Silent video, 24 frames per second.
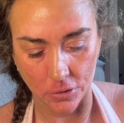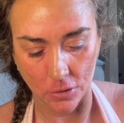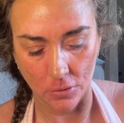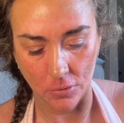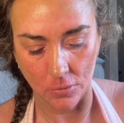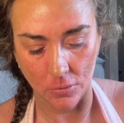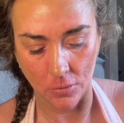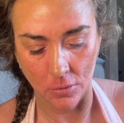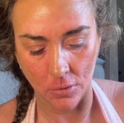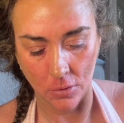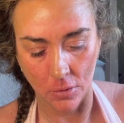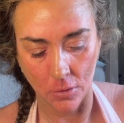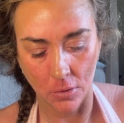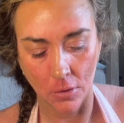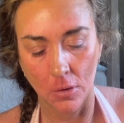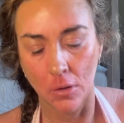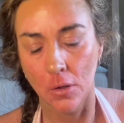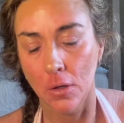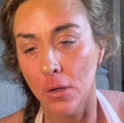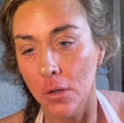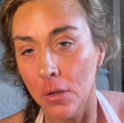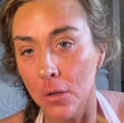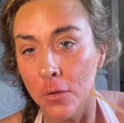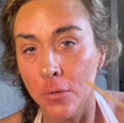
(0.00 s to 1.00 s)
tone.
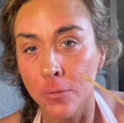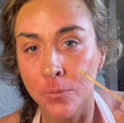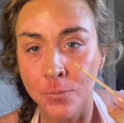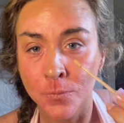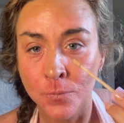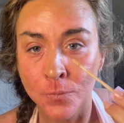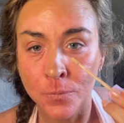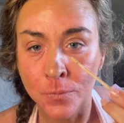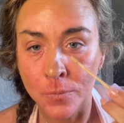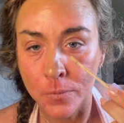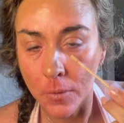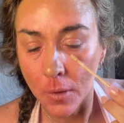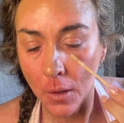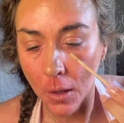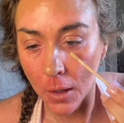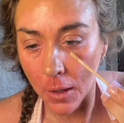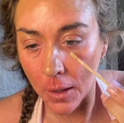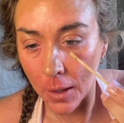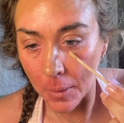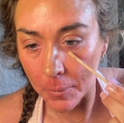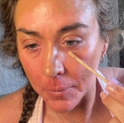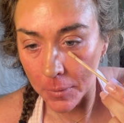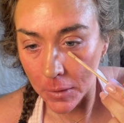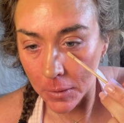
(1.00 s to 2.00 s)
And
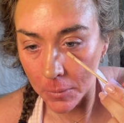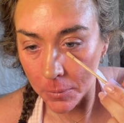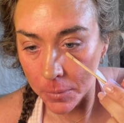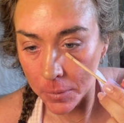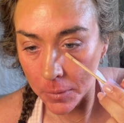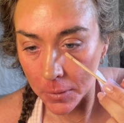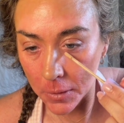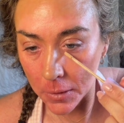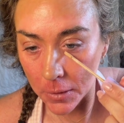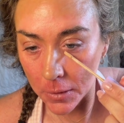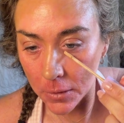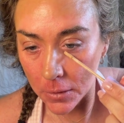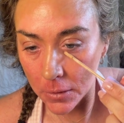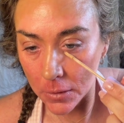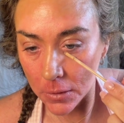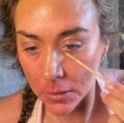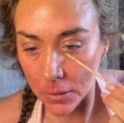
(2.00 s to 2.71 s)
I'm going to put